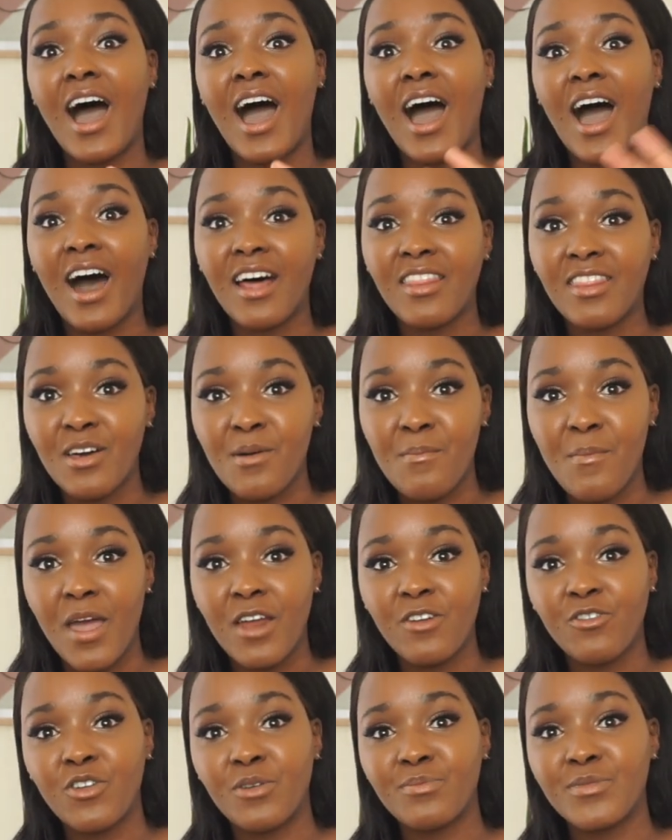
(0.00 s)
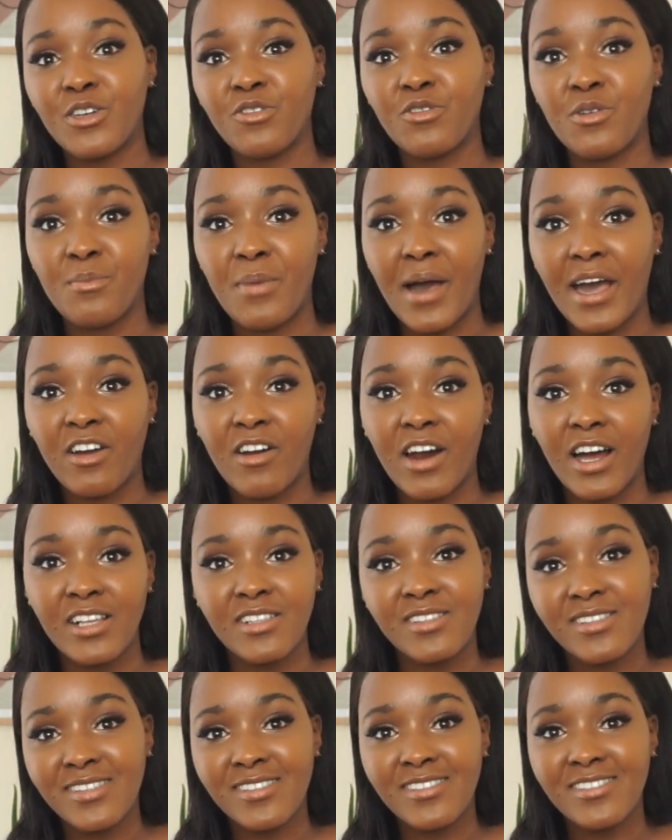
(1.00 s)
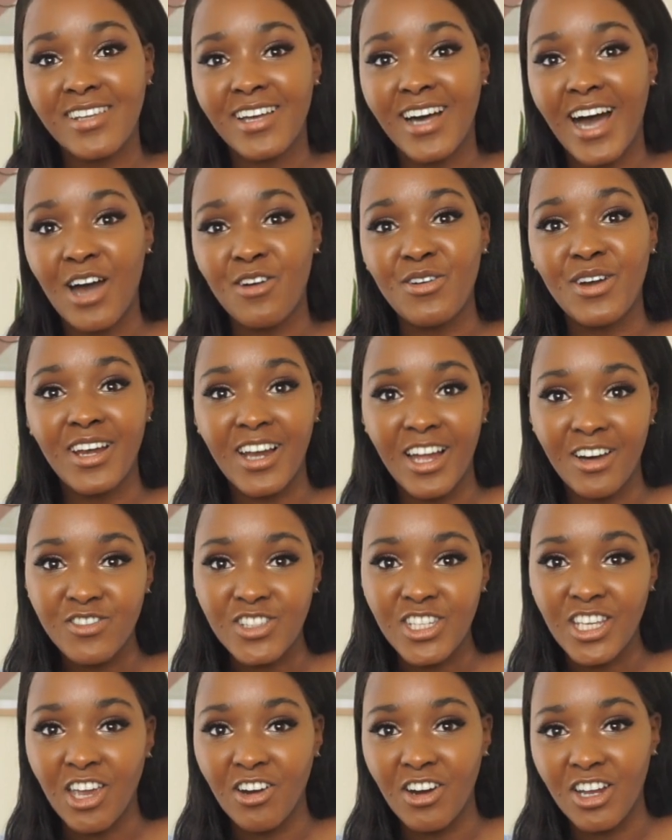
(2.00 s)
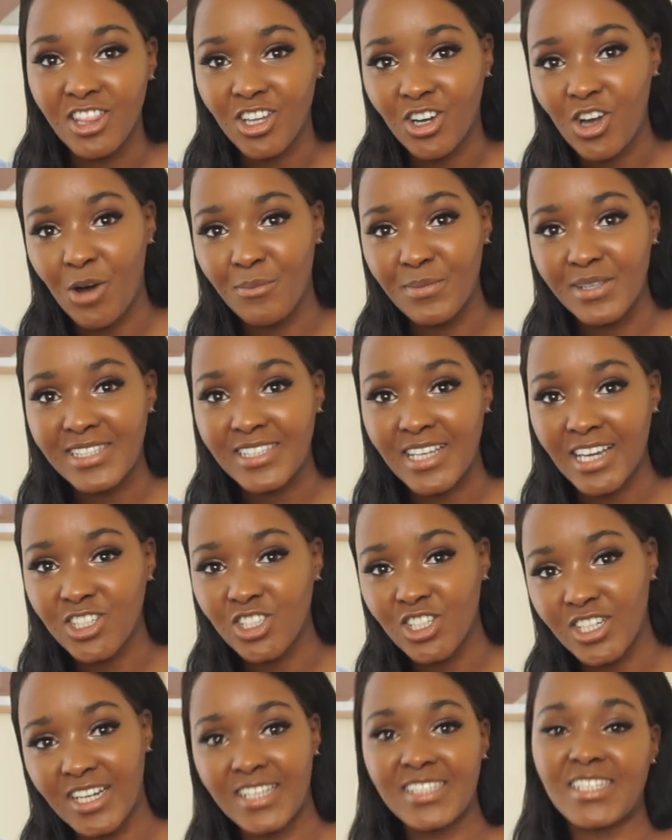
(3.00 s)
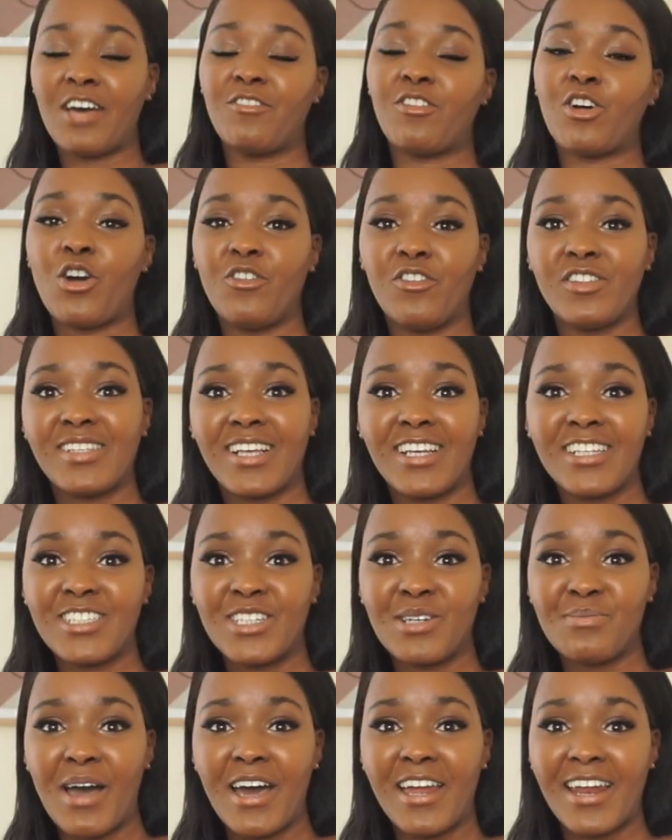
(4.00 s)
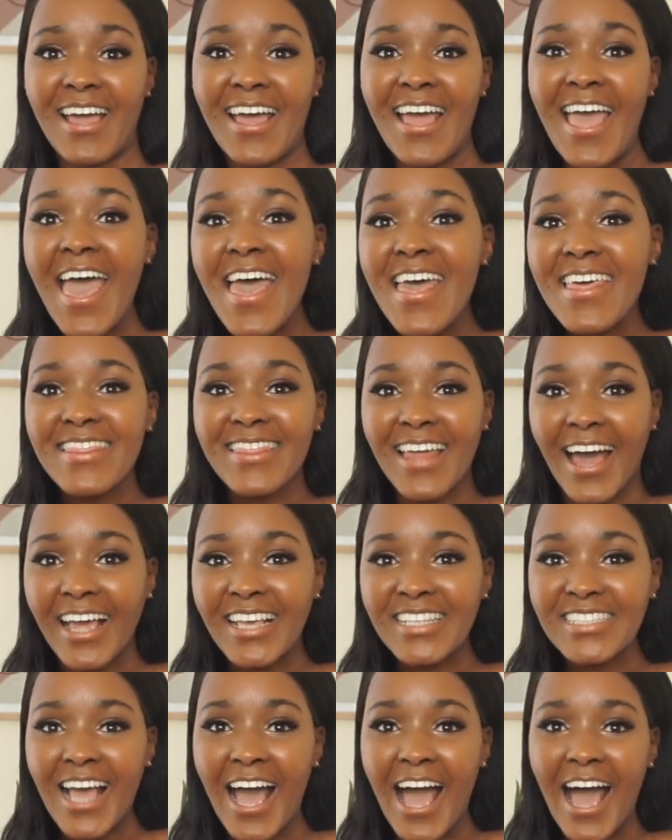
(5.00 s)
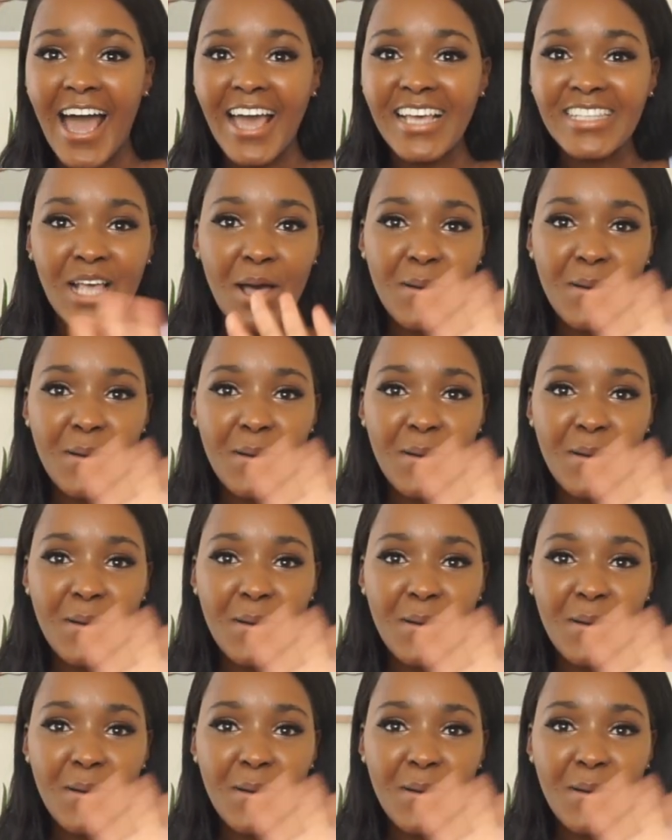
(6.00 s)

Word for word: other men from different backgrounds. I would love to hear it in the comment section. Let's have a conversation about it. Thanks guys.